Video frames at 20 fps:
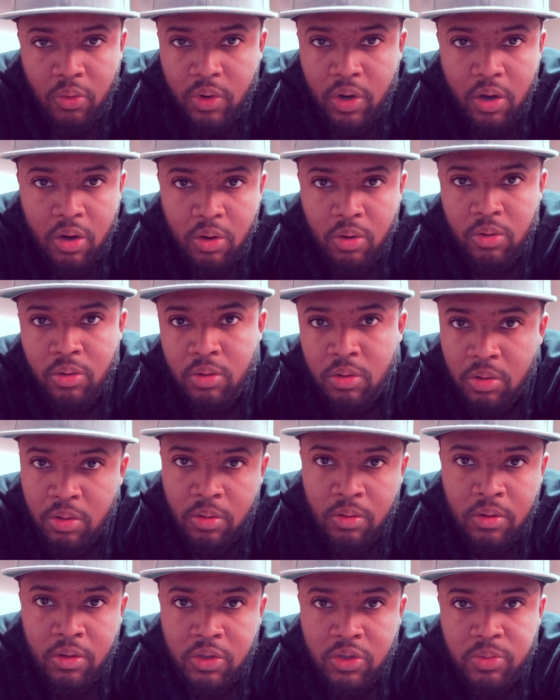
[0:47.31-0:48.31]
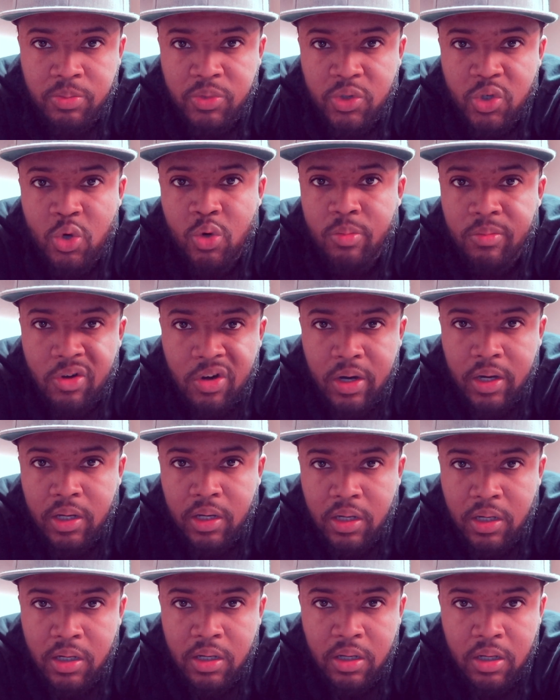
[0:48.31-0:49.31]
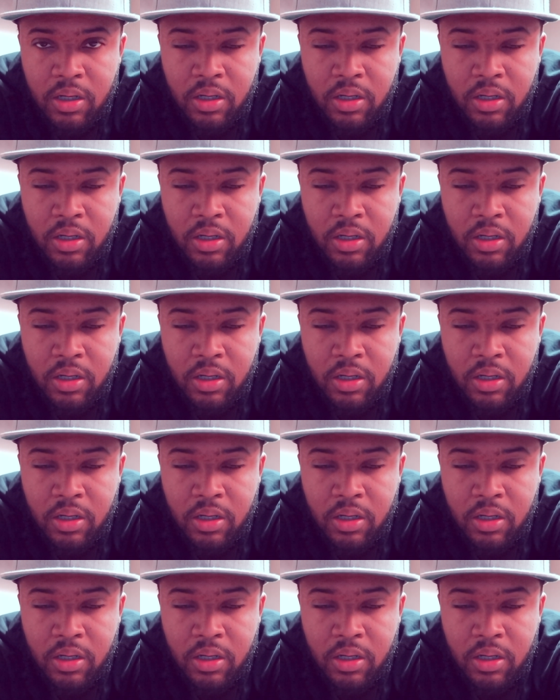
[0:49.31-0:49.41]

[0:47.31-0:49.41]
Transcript: no. Some turmeric.